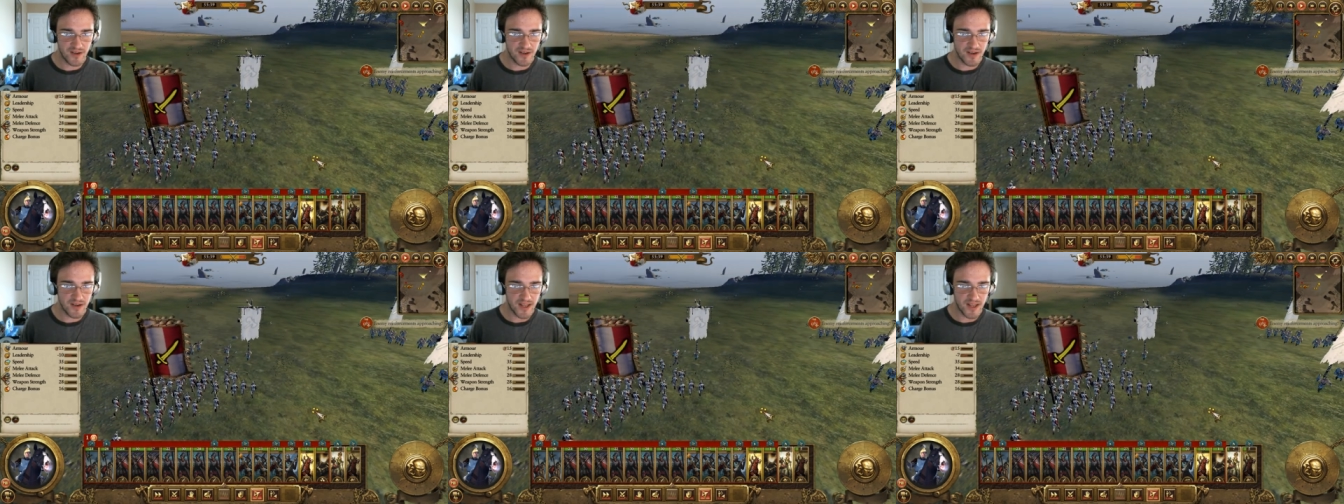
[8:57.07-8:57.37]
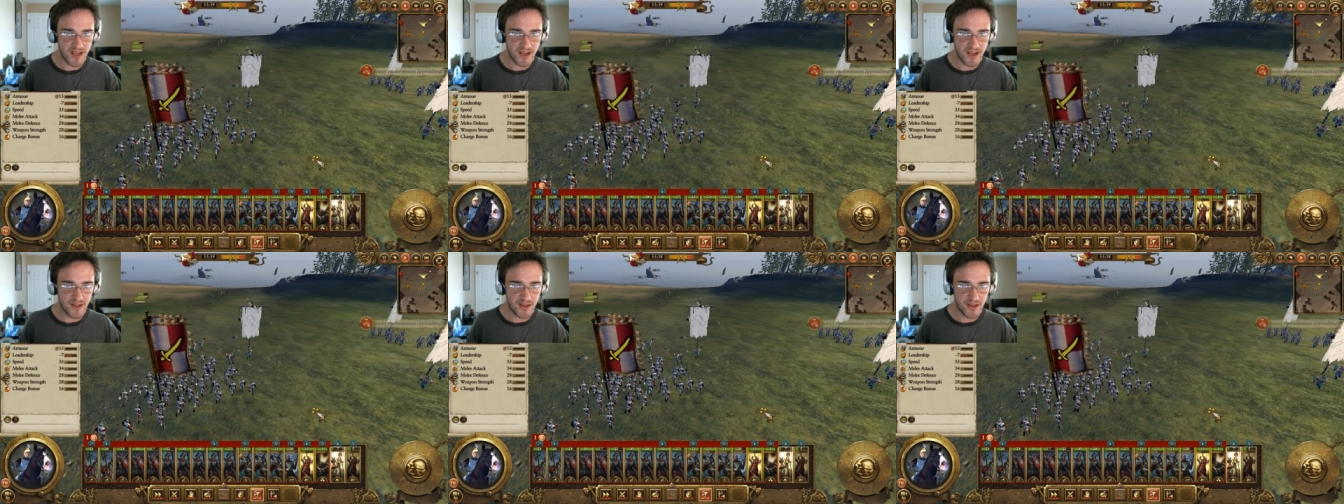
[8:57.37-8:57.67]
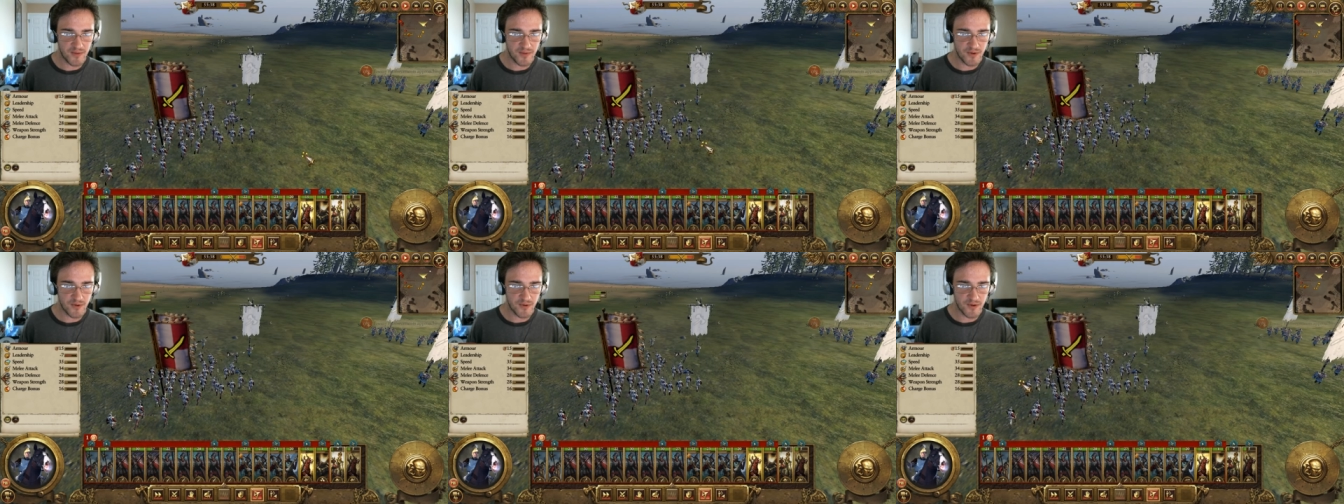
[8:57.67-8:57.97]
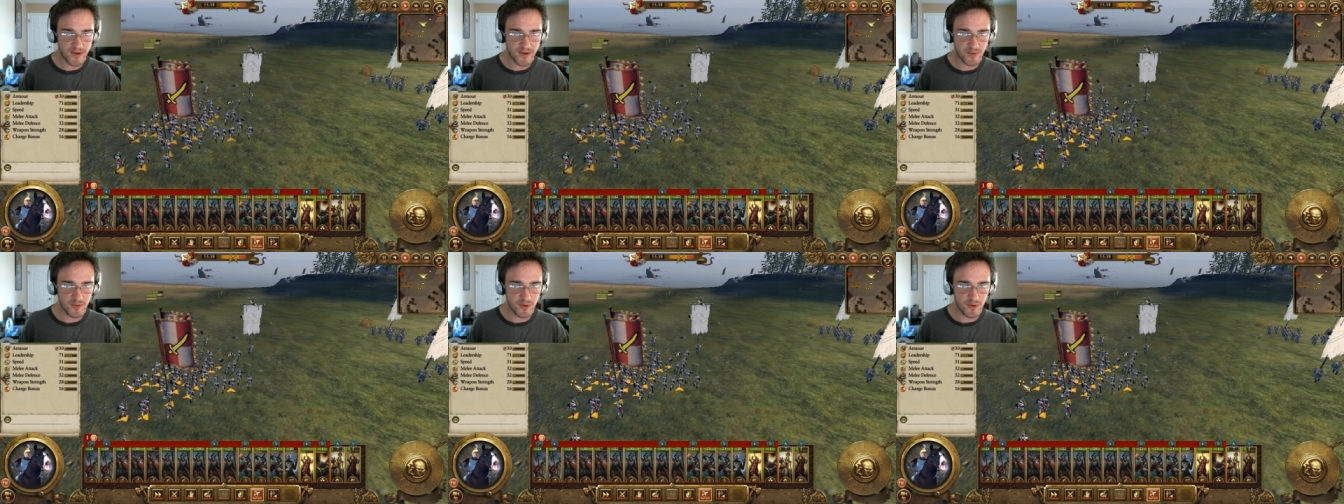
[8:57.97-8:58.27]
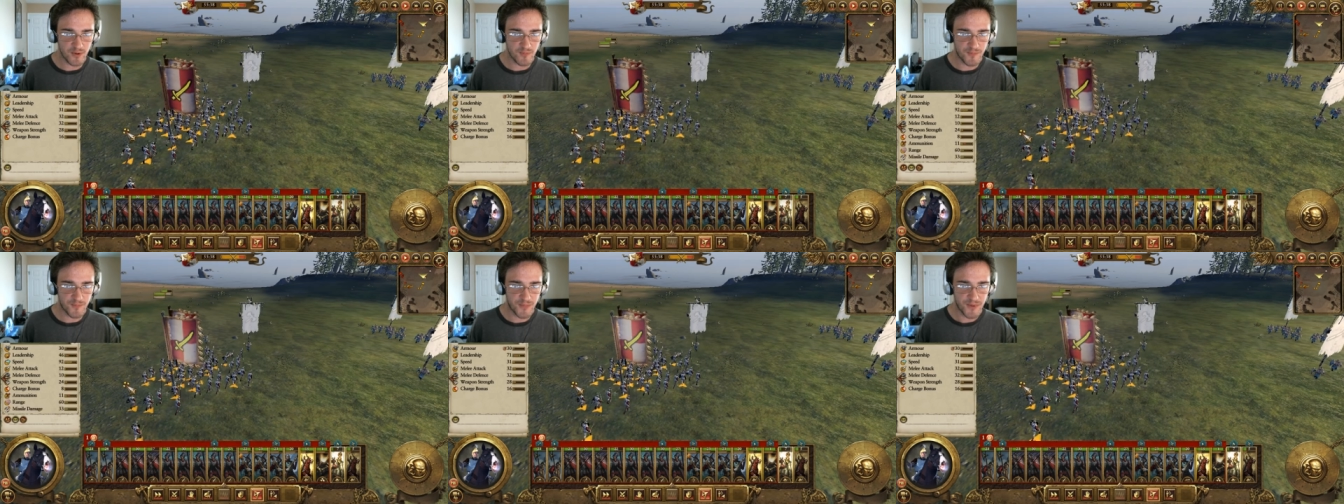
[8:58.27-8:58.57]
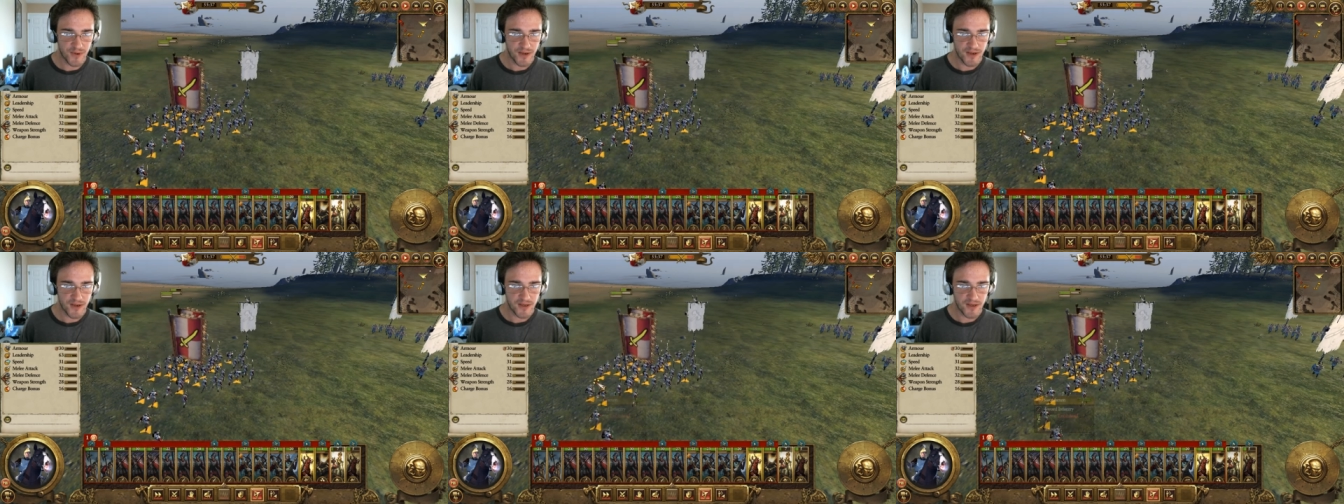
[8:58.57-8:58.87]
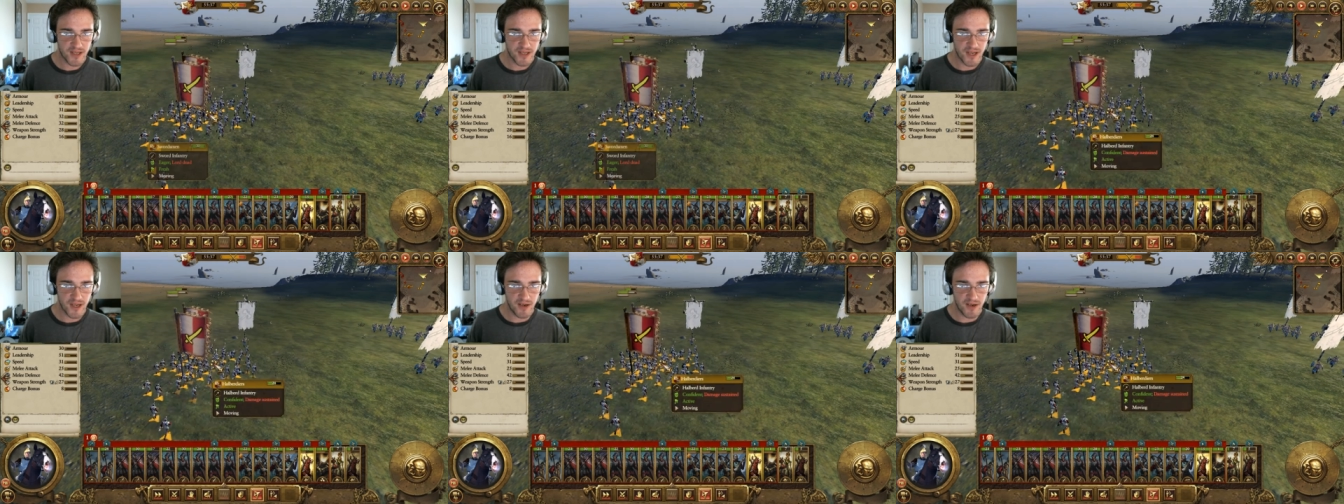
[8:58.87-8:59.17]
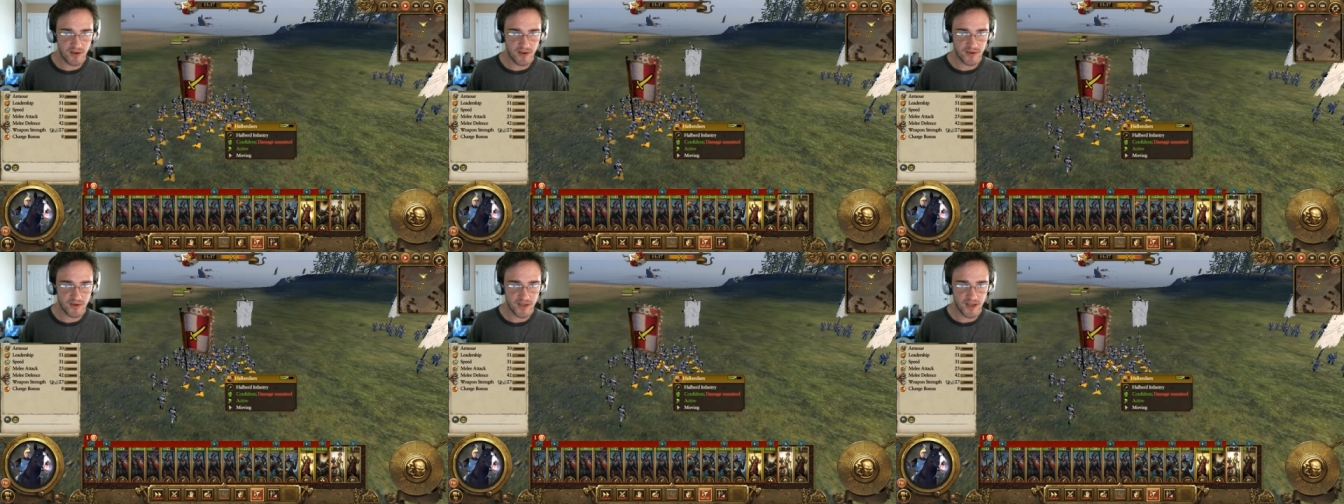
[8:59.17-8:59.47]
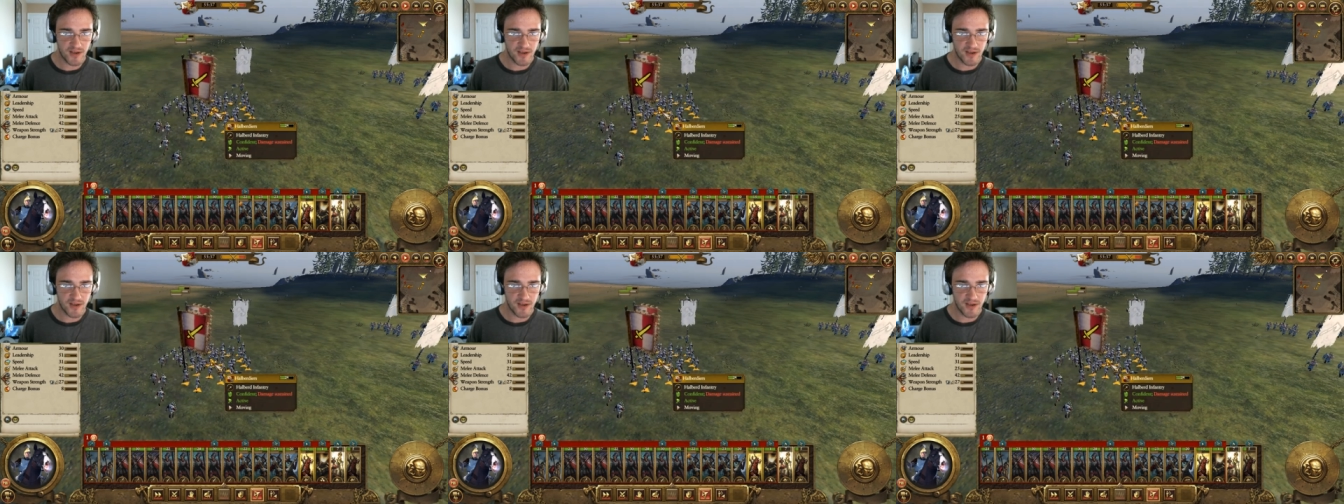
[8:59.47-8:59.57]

Don't allow them to regroup. Kill,